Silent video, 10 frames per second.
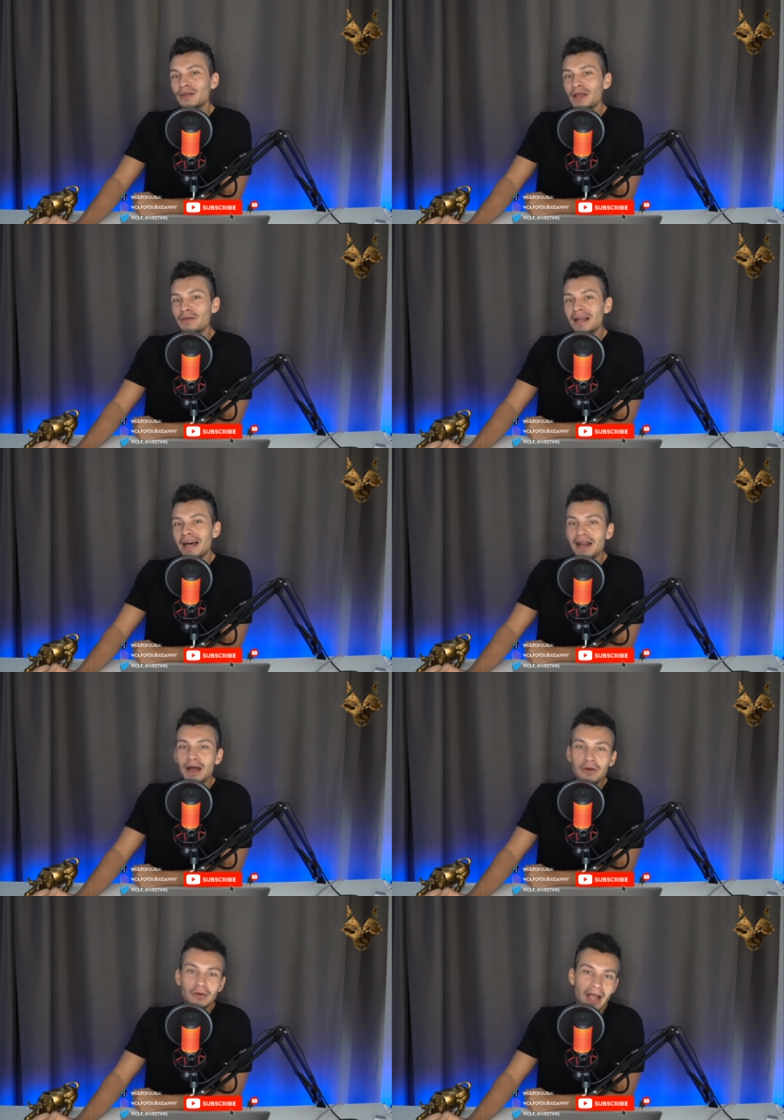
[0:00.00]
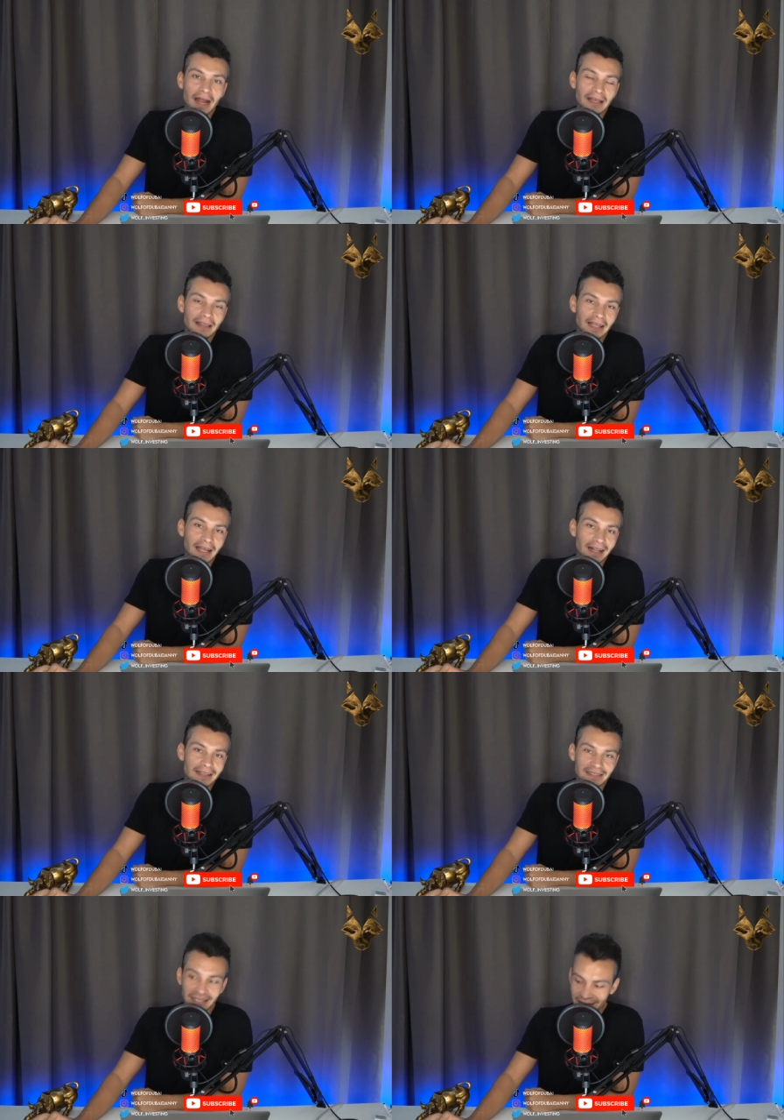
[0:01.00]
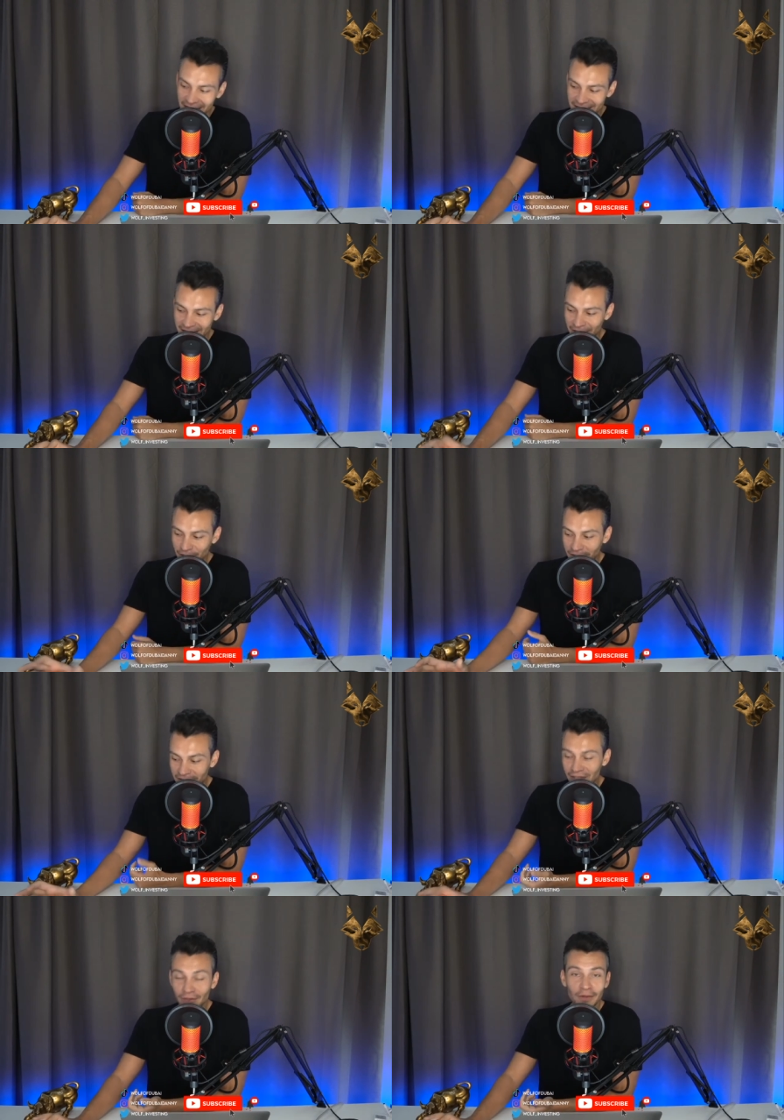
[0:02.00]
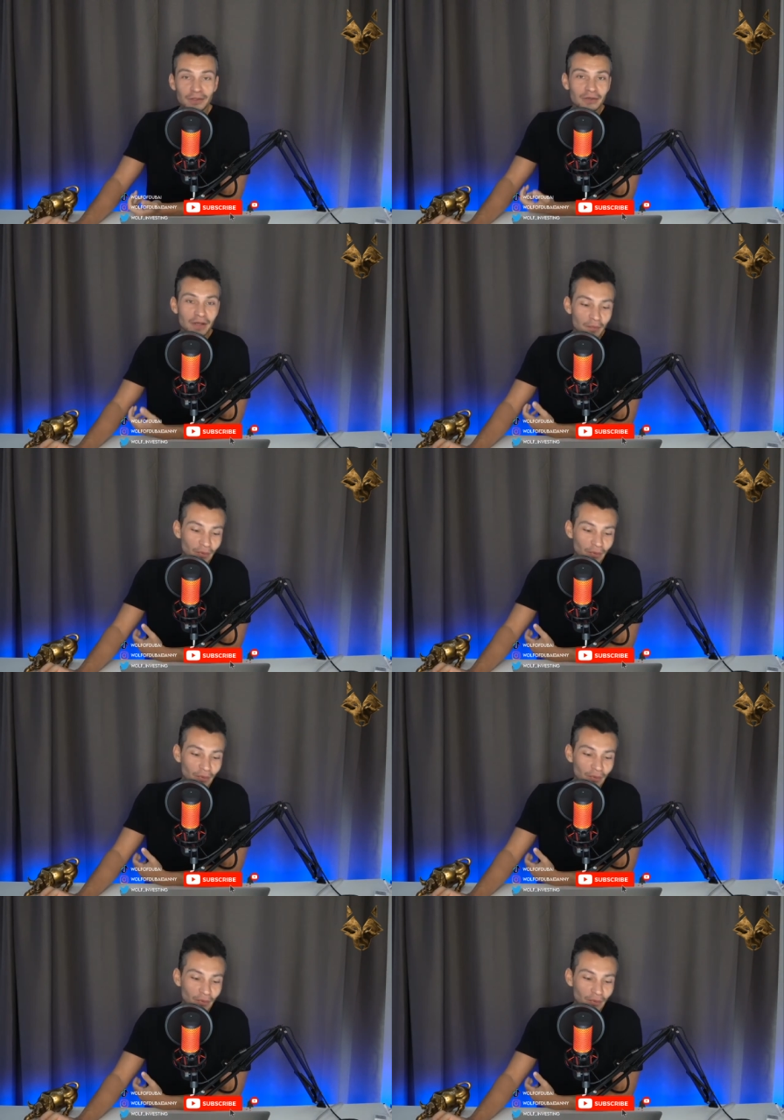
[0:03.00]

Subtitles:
they will allow anything else than Tesla. So this is also a